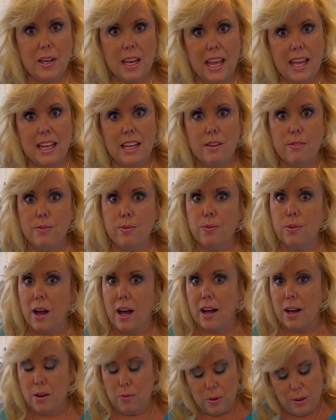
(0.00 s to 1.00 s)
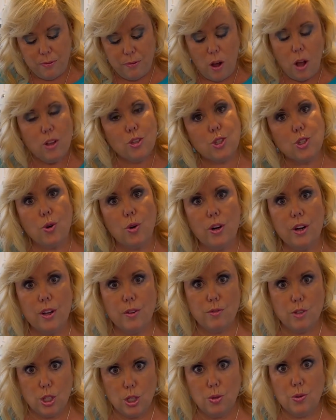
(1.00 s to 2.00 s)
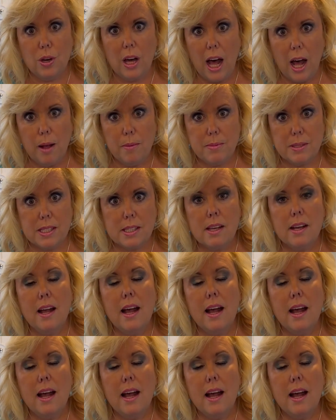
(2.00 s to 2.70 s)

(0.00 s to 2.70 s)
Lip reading: And if we fall short of 2 cups,